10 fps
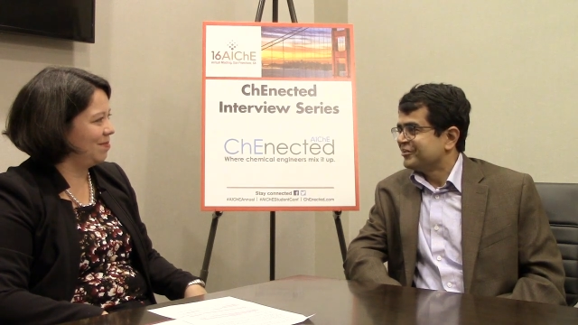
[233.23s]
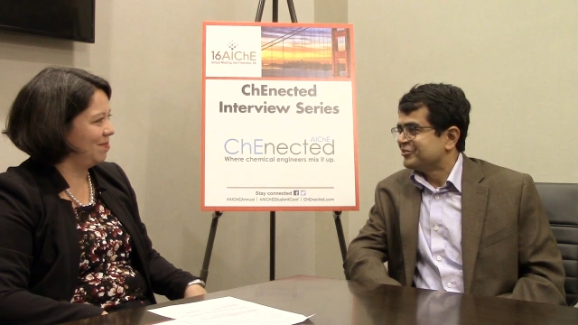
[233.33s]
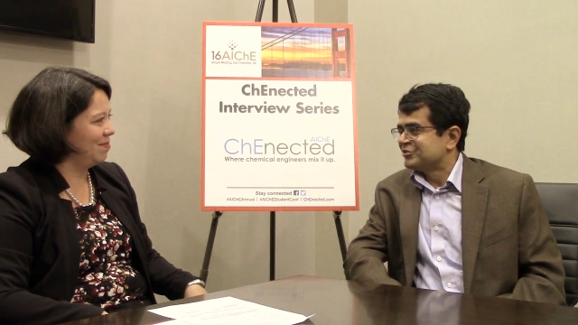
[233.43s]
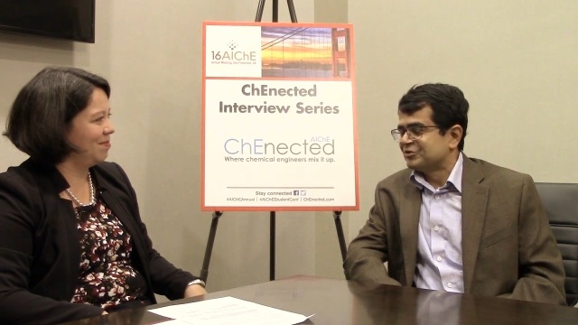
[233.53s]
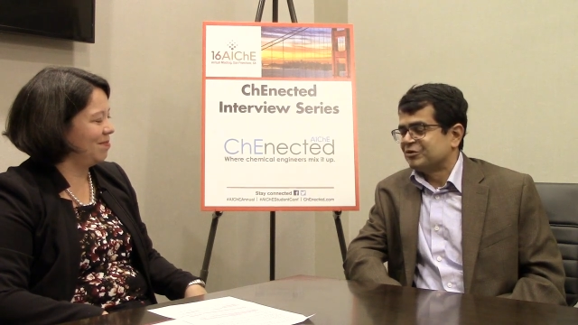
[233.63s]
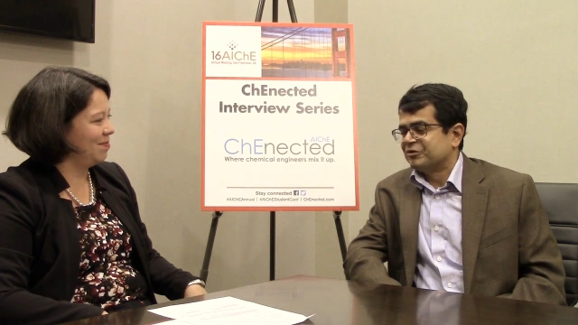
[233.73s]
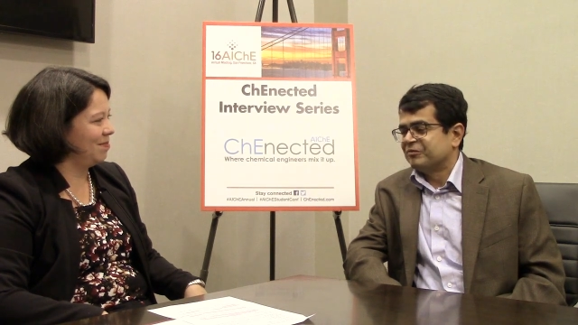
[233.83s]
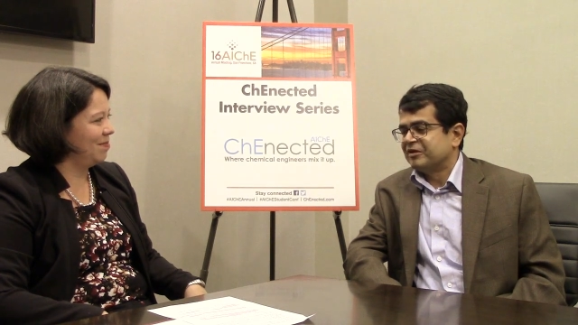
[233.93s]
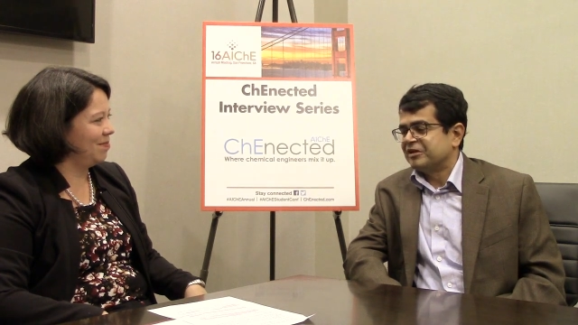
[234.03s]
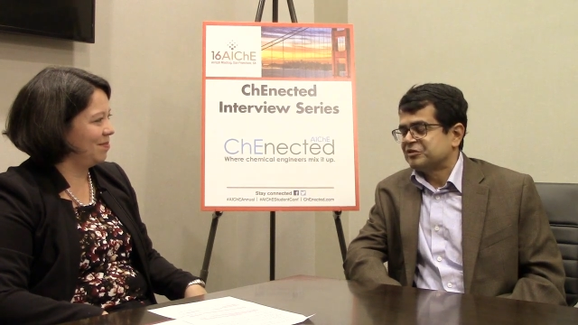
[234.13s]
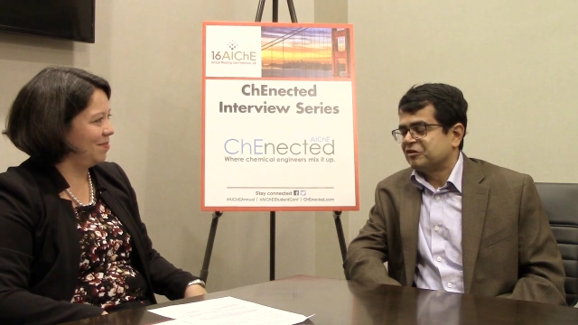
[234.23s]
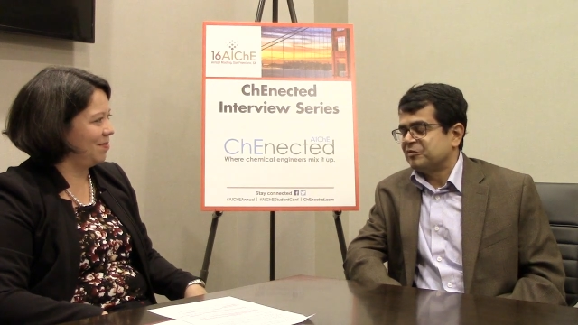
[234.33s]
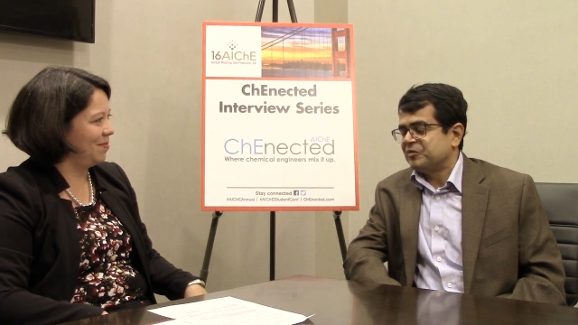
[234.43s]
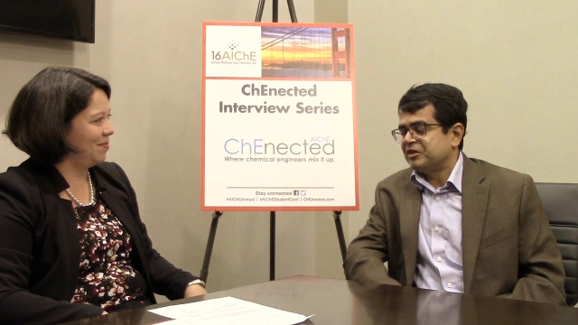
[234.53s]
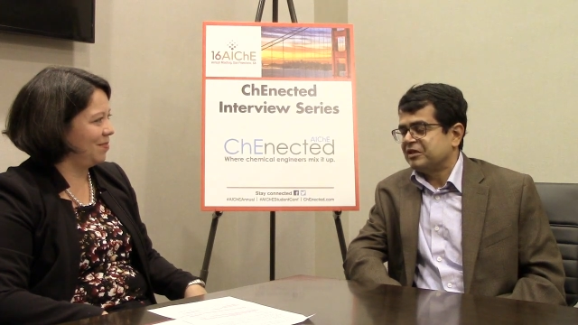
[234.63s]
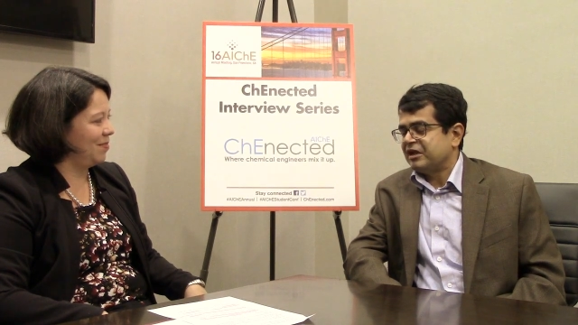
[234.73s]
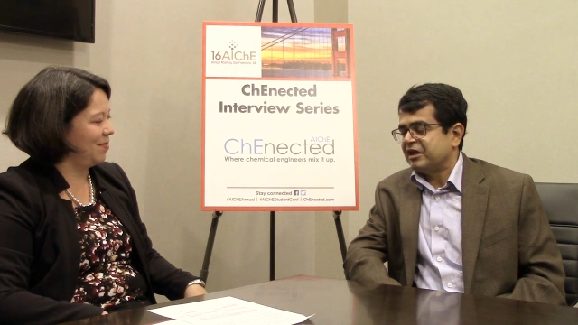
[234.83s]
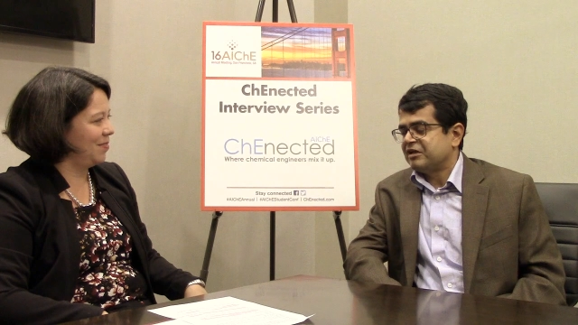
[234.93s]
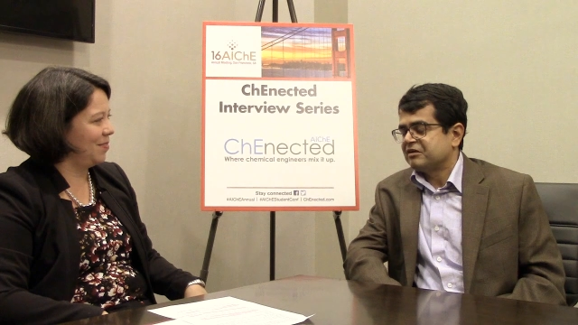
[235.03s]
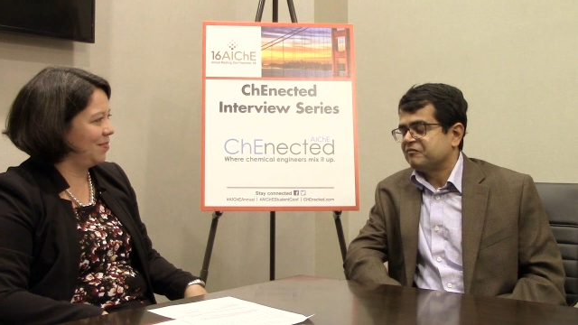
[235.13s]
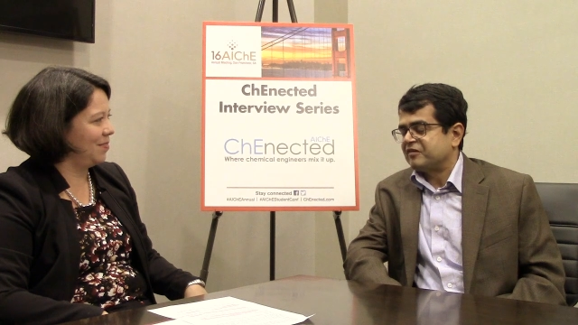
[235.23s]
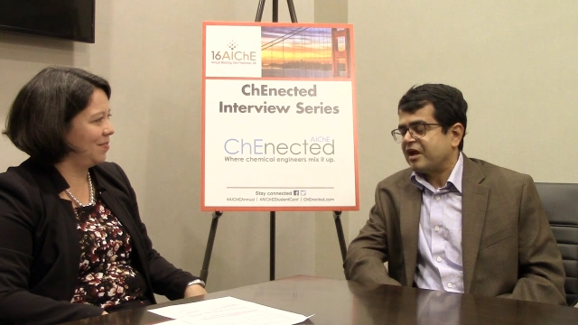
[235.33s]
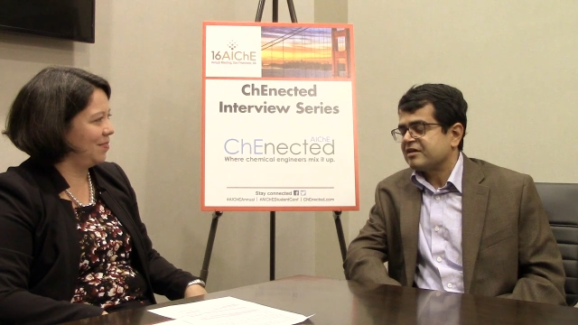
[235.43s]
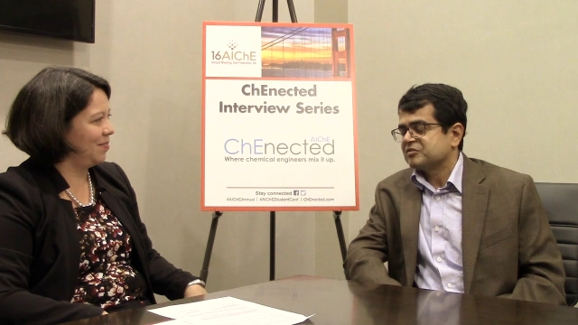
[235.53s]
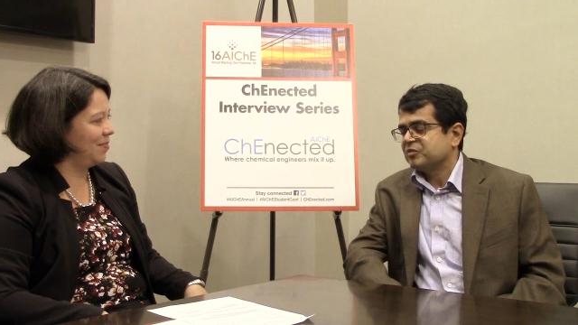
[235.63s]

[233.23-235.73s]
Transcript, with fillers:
Speaker 1: so it's going to be a, a, tough task,